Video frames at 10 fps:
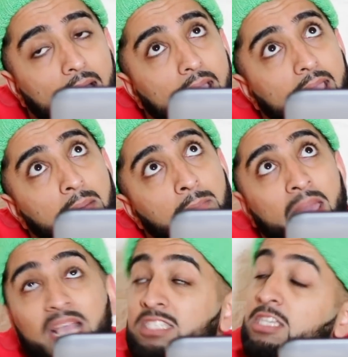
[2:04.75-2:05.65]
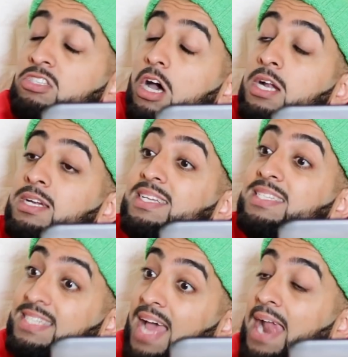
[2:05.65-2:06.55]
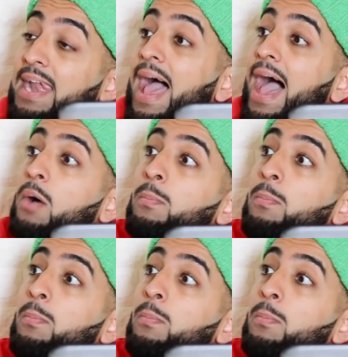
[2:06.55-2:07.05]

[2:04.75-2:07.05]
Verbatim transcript: it makes us understand how